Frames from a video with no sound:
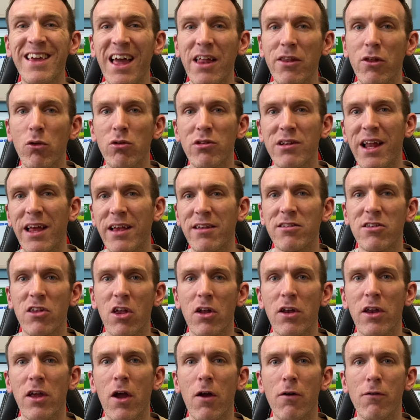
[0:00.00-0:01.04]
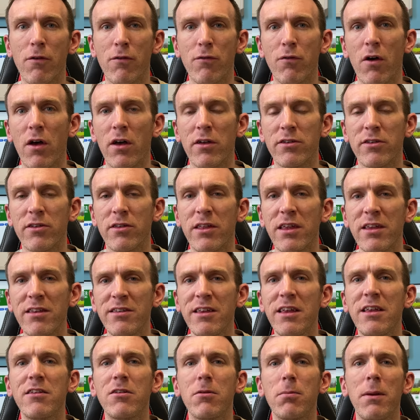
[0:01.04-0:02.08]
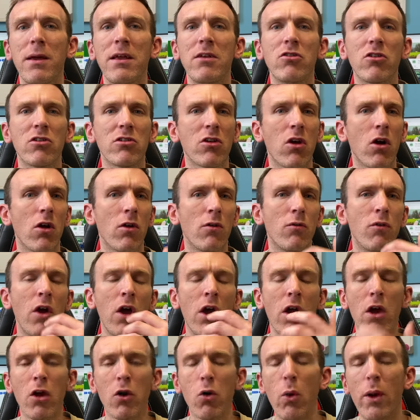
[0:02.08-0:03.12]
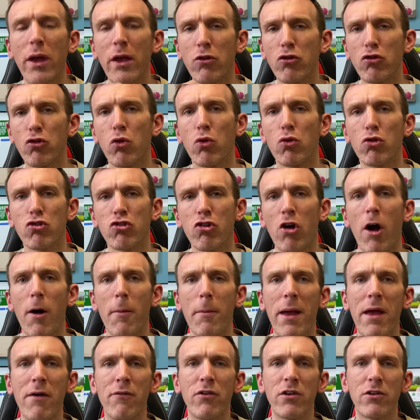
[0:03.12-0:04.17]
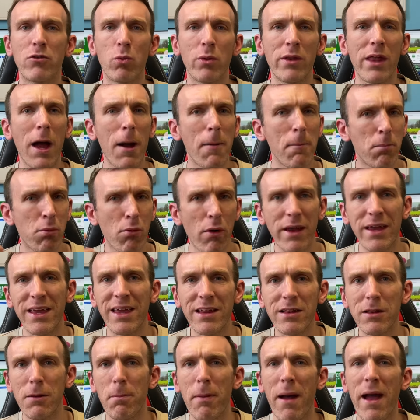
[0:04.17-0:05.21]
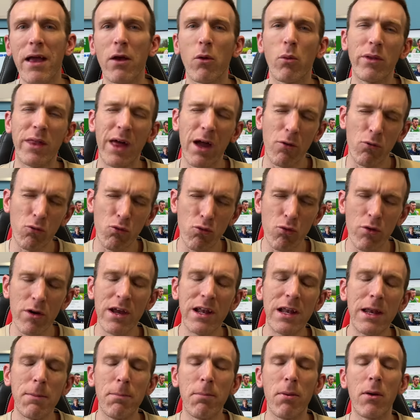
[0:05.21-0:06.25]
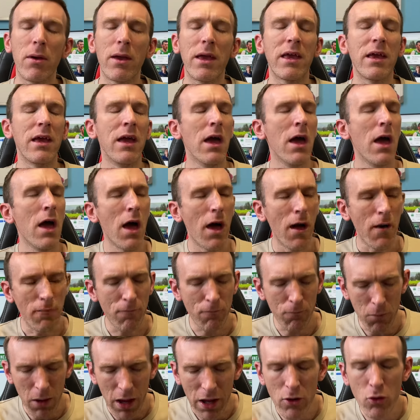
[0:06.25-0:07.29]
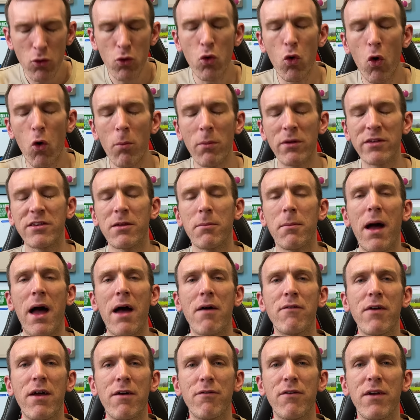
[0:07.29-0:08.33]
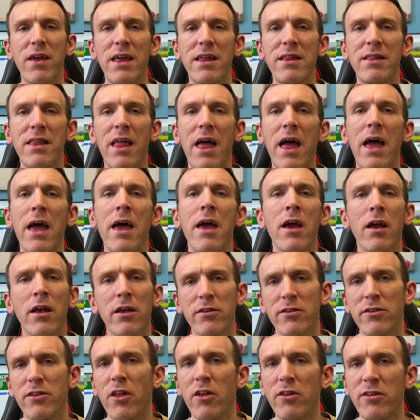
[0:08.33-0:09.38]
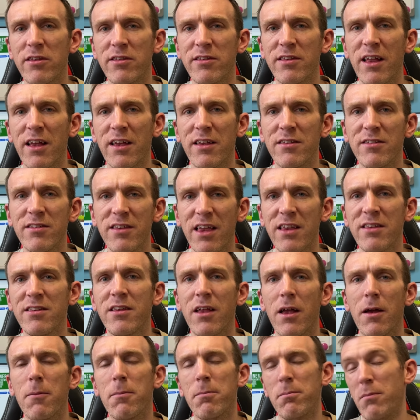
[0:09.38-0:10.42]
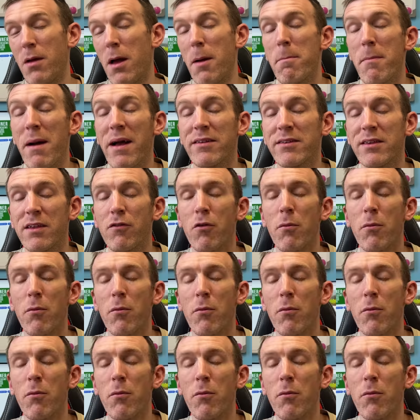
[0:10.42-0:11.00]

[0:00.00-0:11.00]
get those legs turning over faster. These need to be just kind of quick, short, sharp efforts without breaking the bank, without really putting an enormous amount of effort in there, because 30 seconds isn't a massive